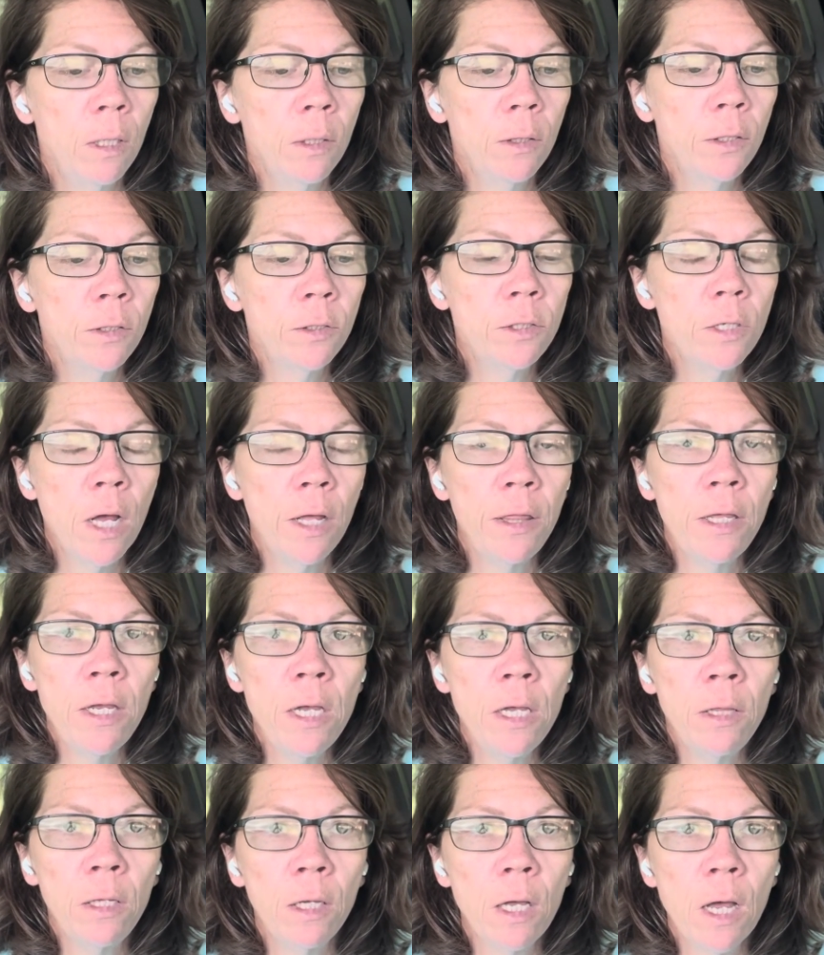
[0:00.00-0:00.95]
There's nothing
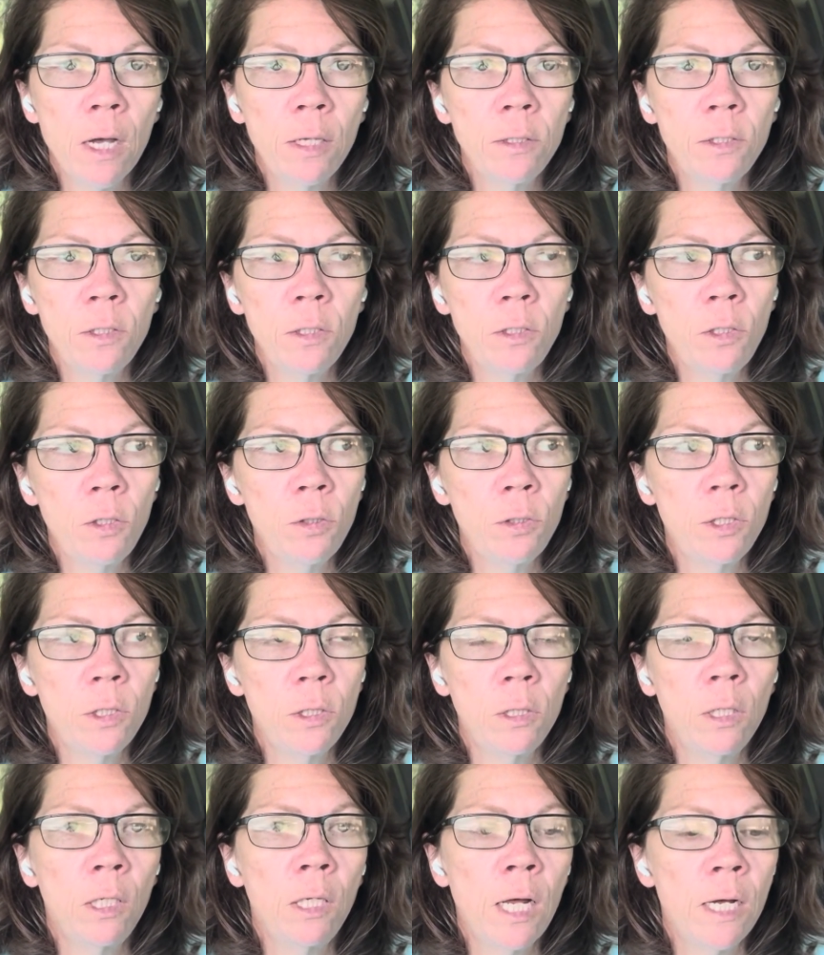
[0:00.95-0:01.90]
in the Constitution
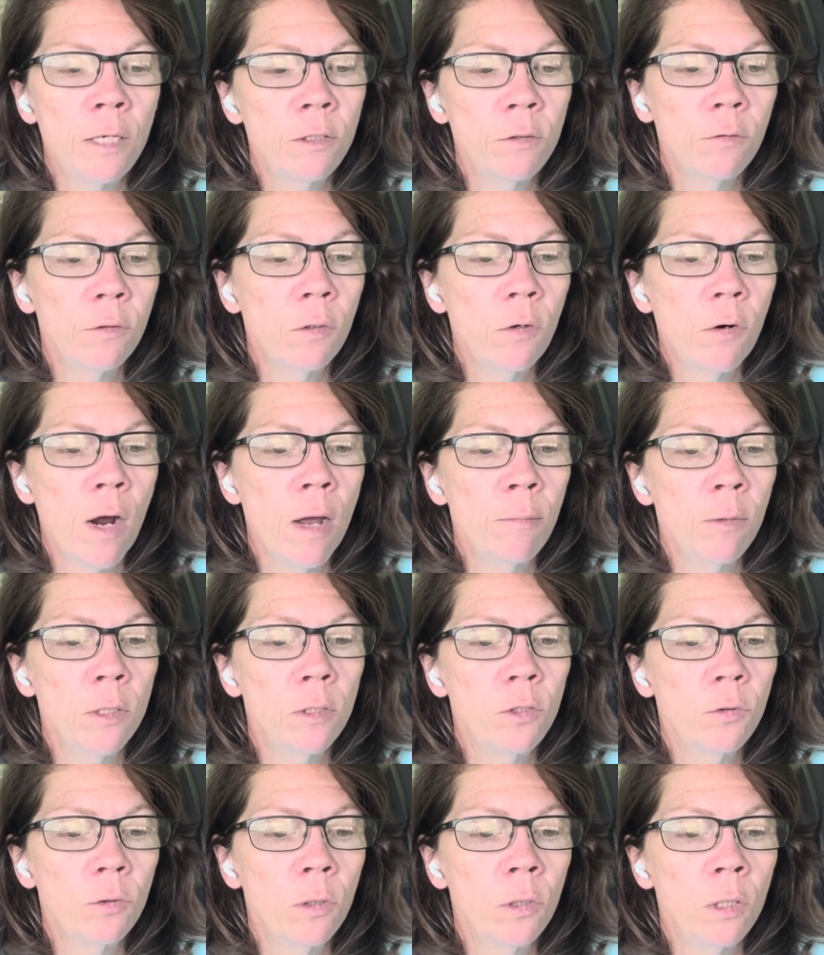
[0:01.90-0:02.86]
that allows for crime
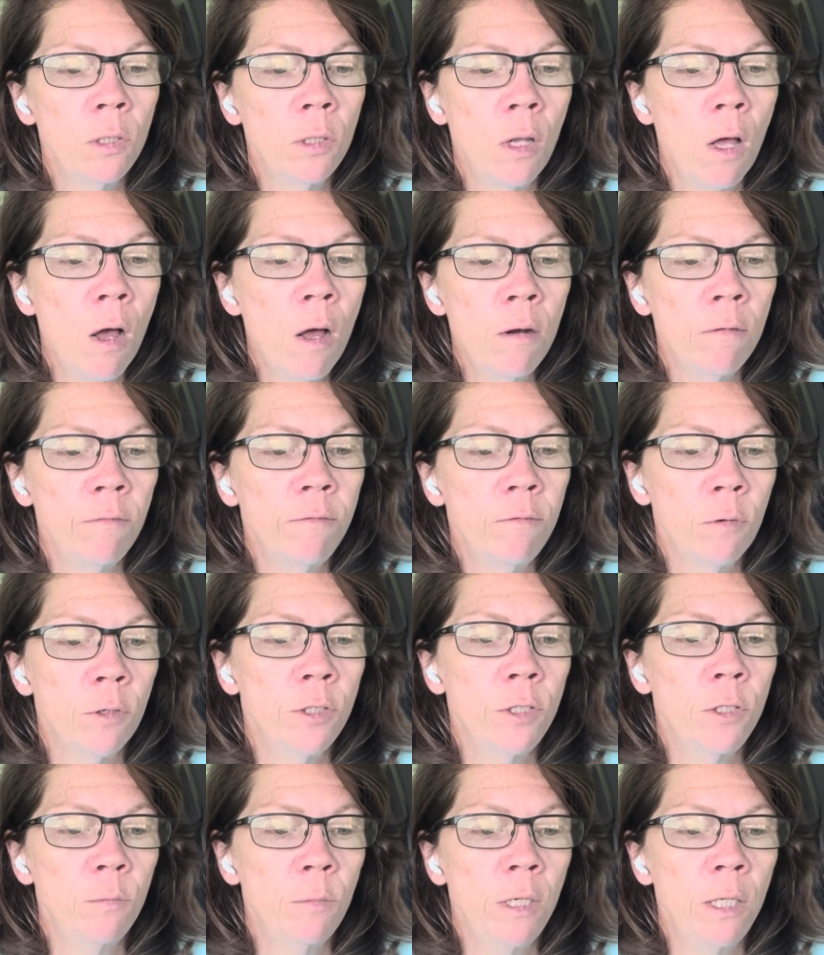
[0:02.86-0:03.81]
control and law
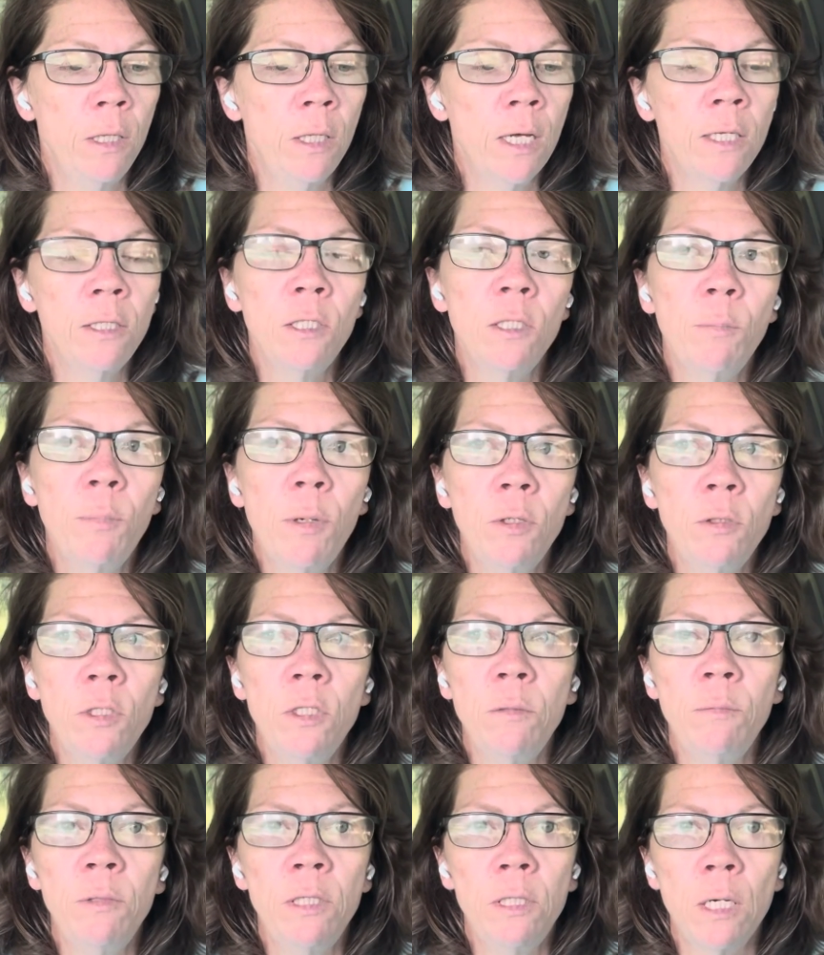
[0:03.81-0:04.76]
enforcement. That's supposed
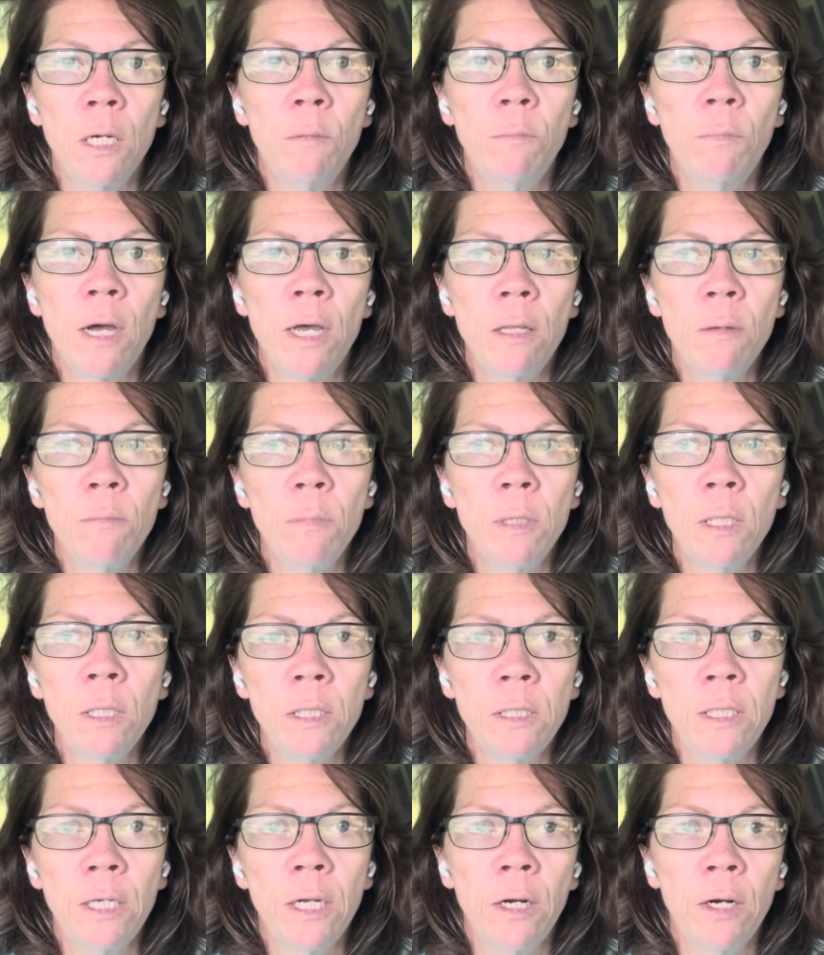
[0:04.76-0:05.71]
to be done by the
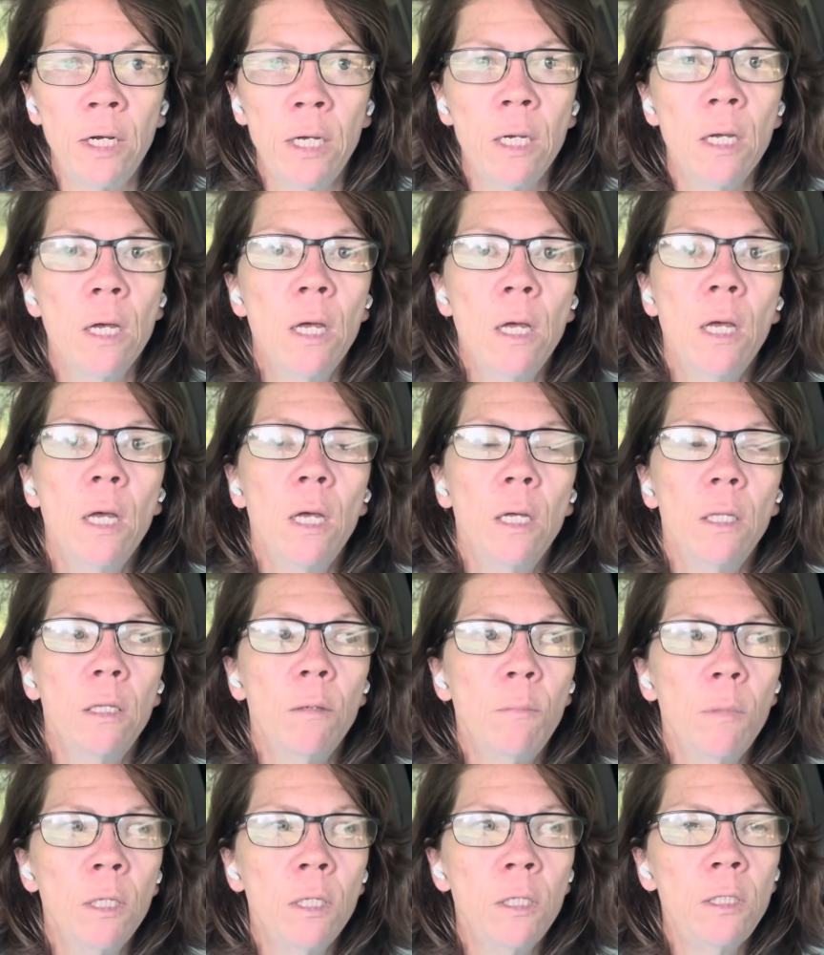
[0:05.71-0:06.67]
military. The
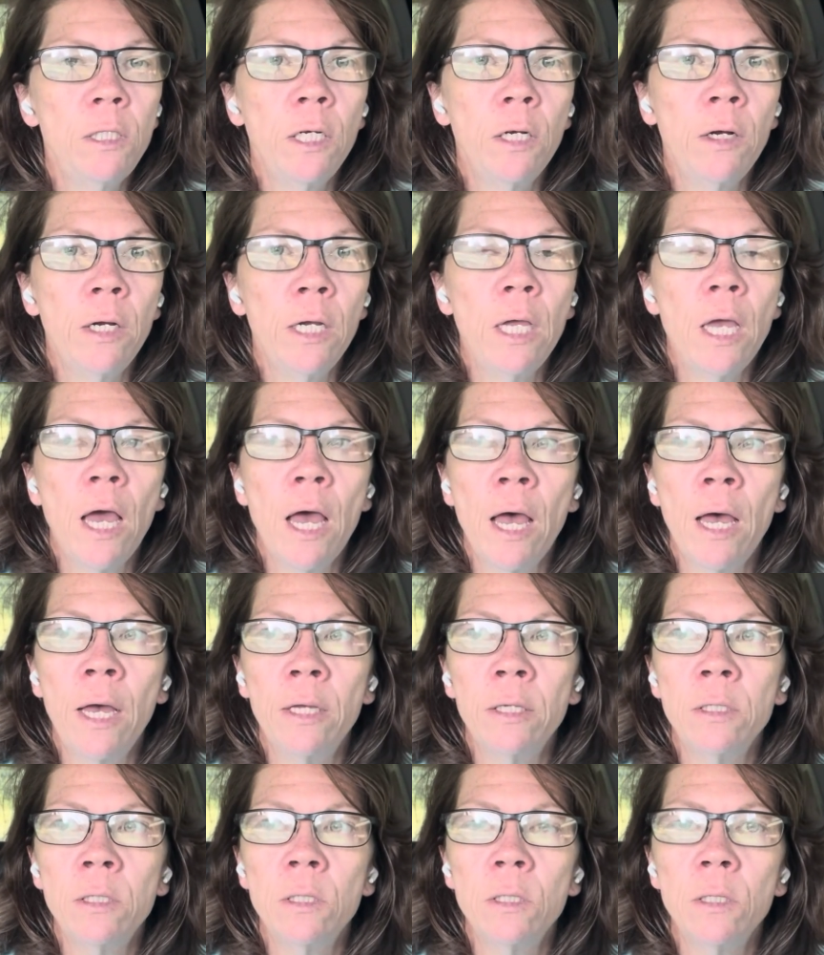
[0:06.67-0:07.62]
military
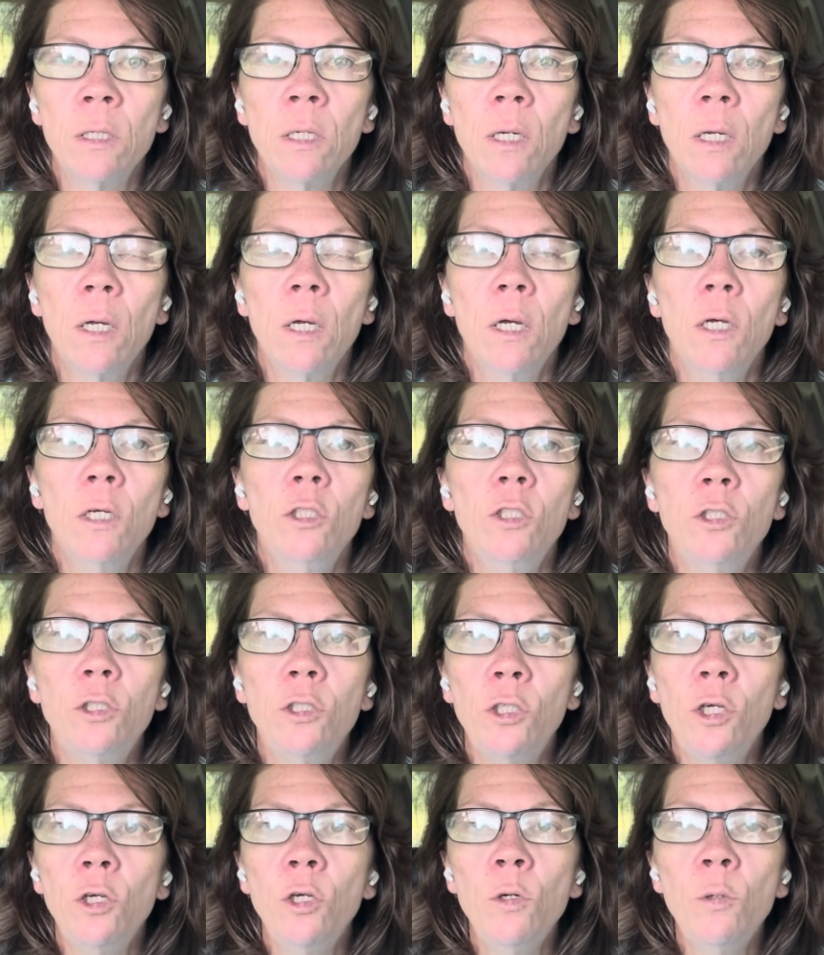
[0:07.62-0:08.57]
has
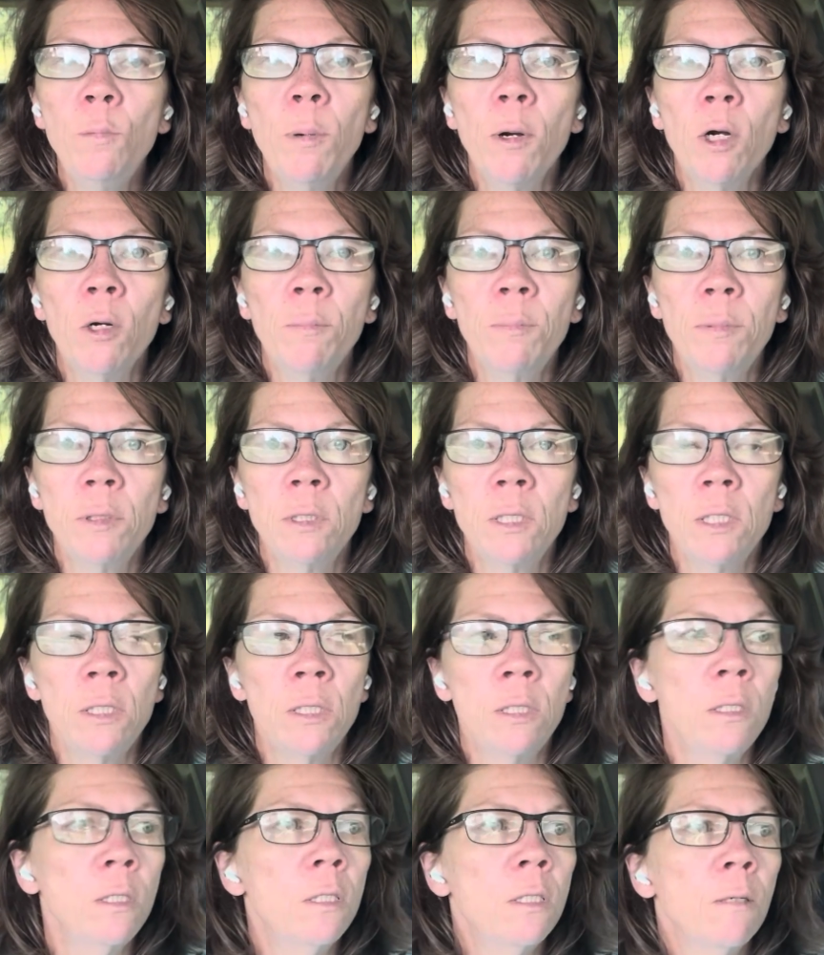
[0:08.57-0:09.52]
two
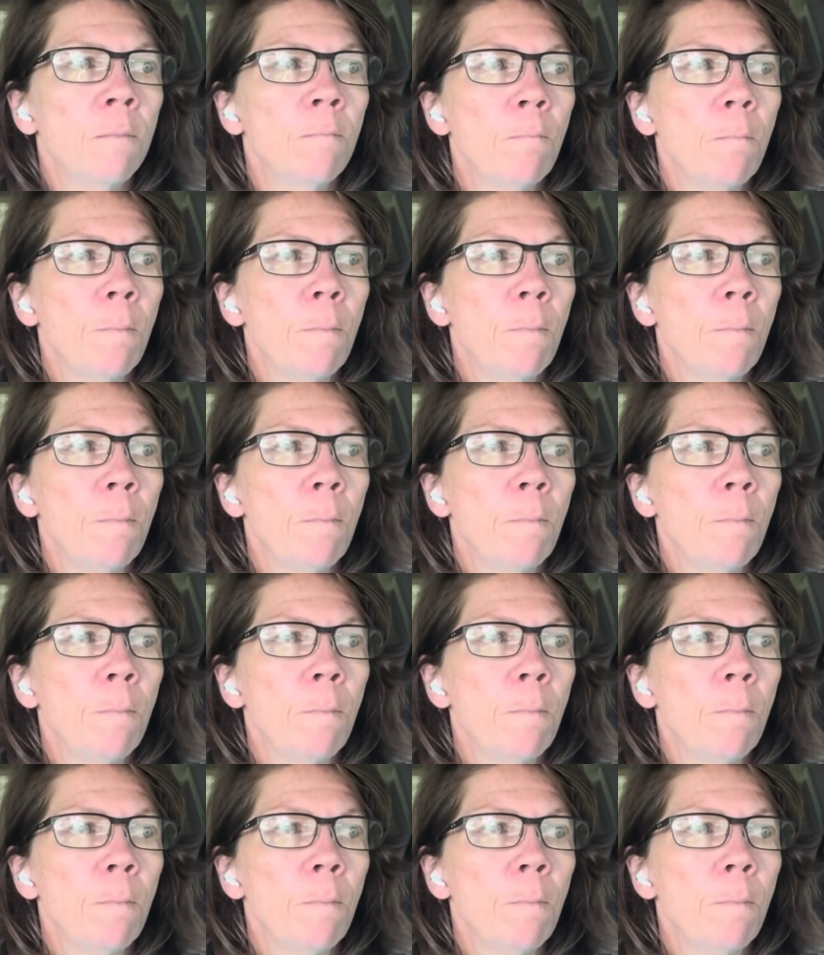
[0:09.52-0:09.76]
purposes.